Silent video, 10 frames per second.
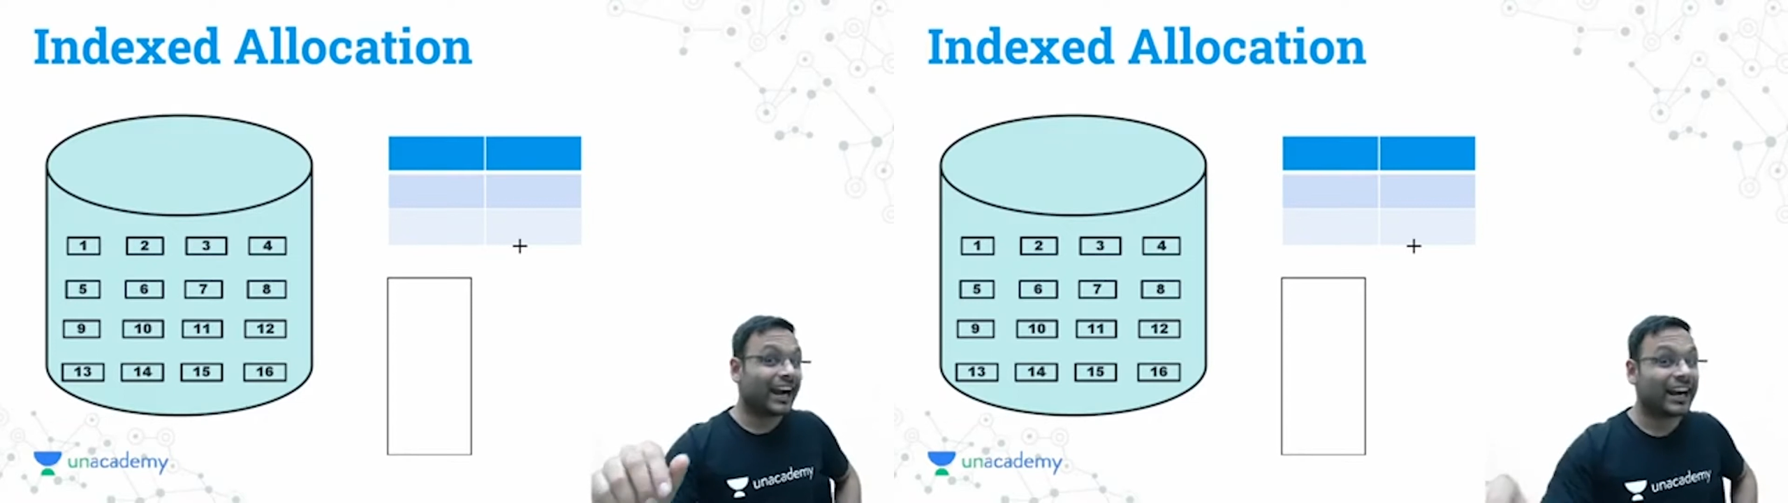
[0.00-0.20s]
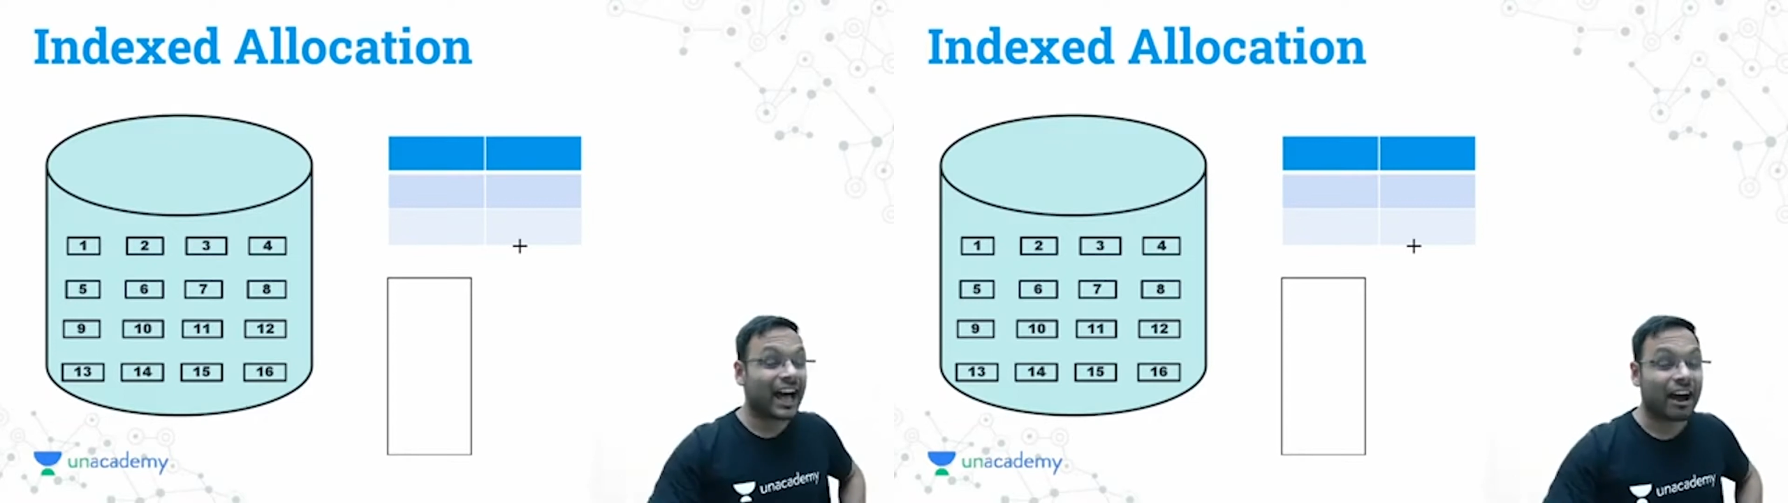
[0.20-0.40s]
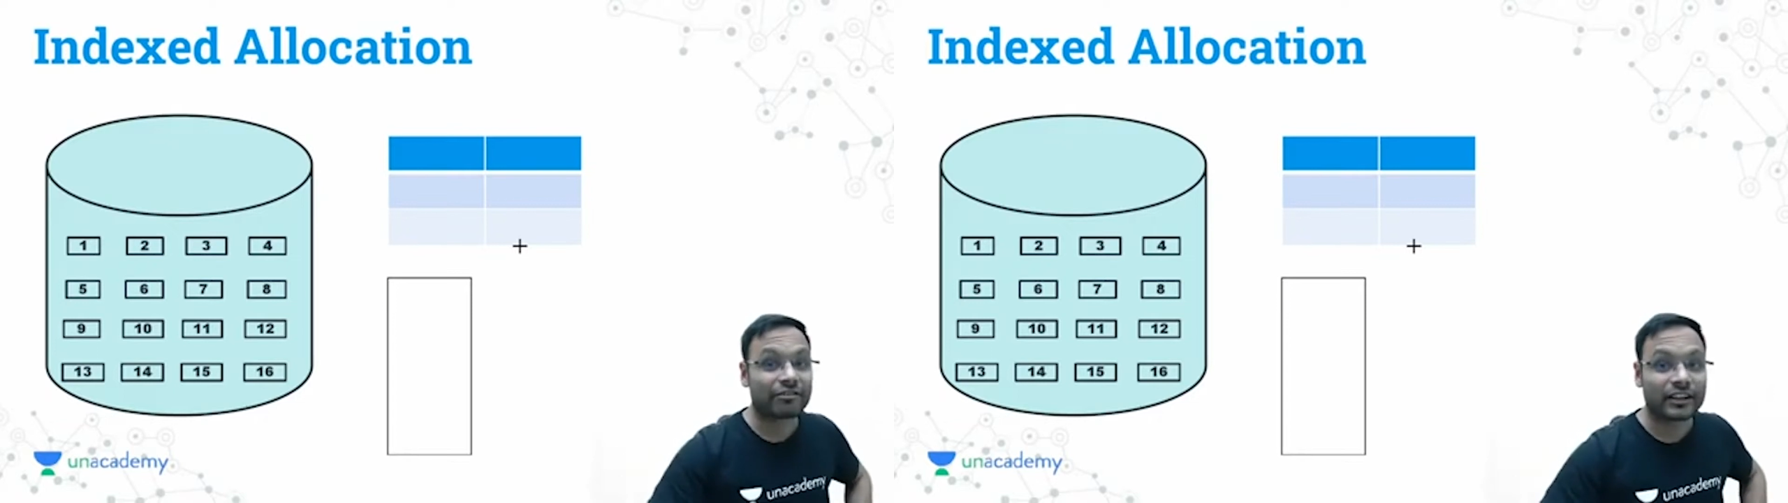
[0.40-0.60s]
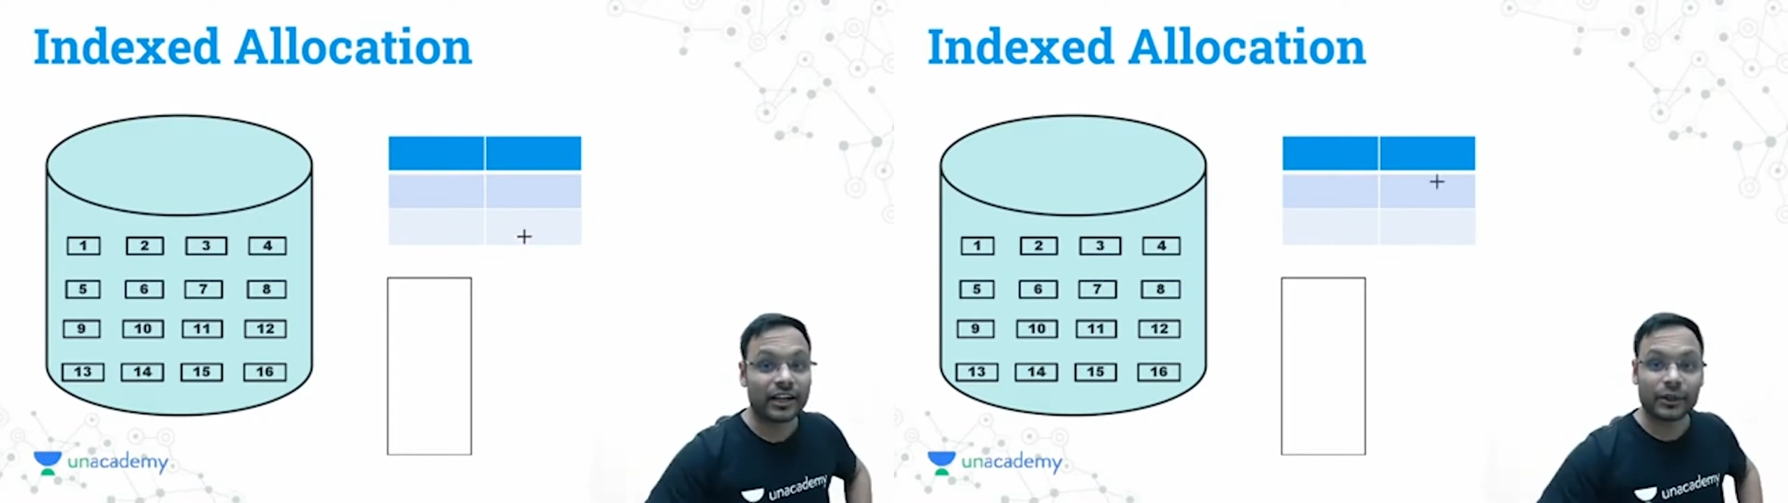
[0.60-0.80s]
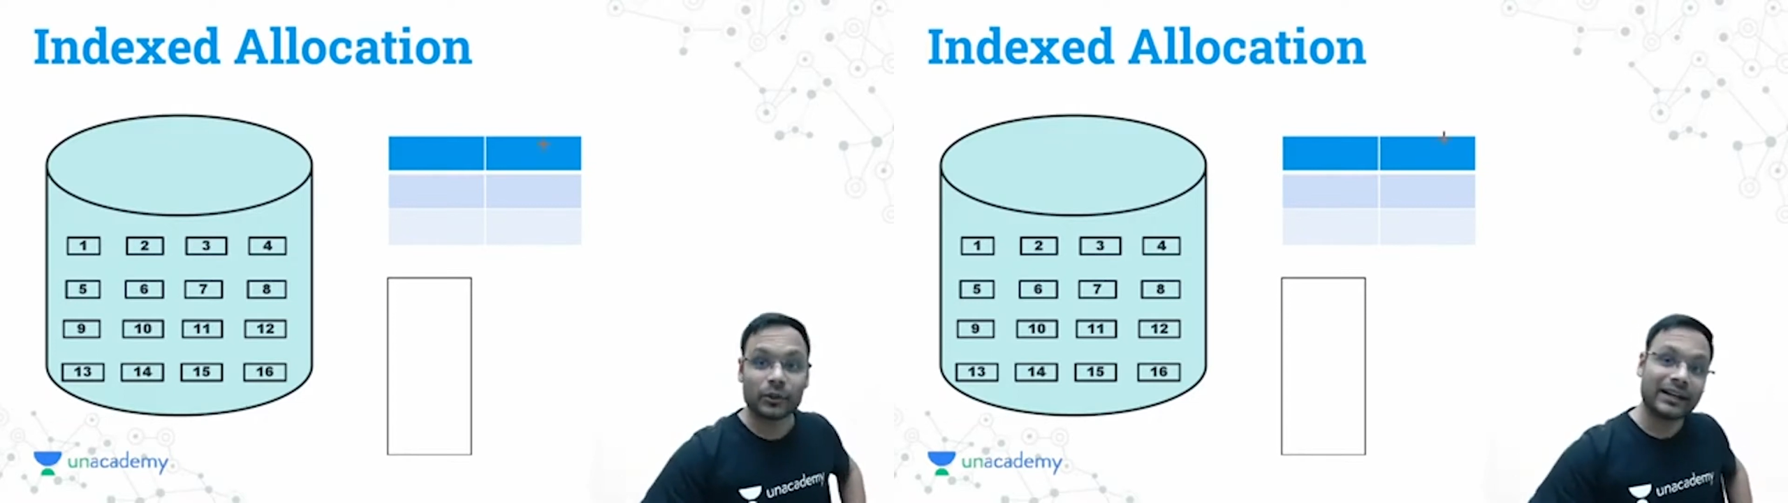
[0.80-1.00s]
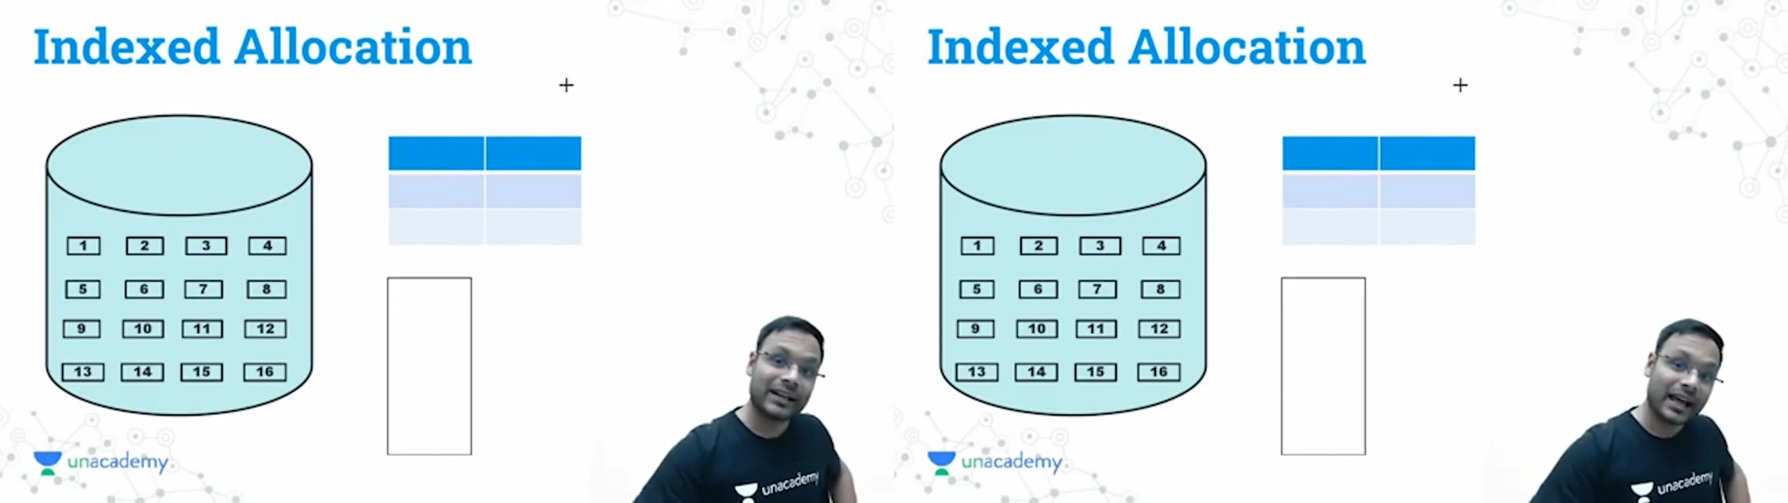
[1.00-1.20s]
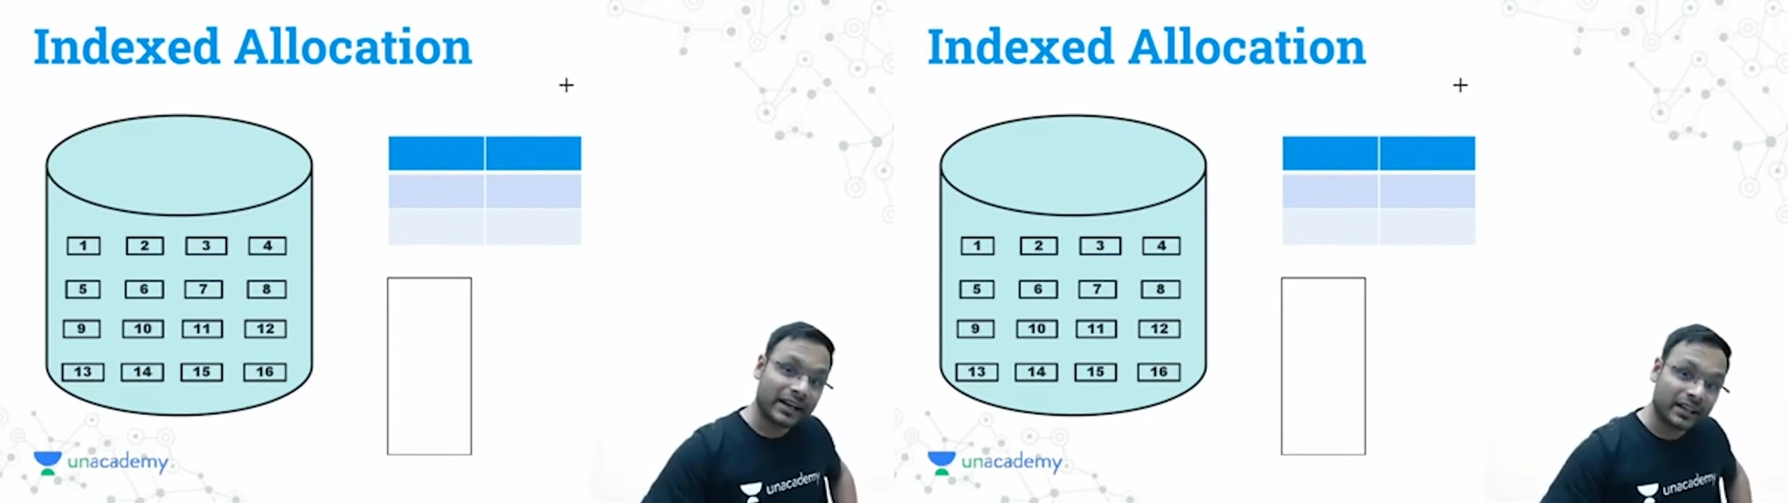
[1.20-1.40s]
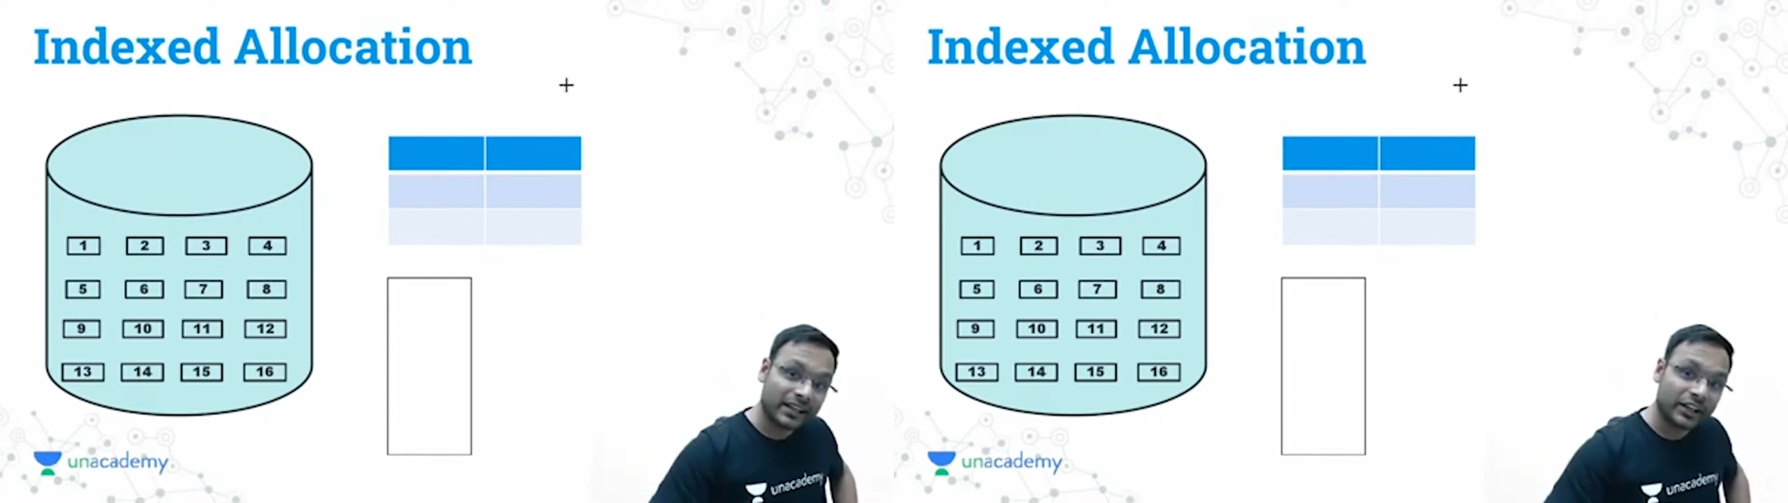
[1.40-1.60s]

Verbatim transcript: and after that you can directly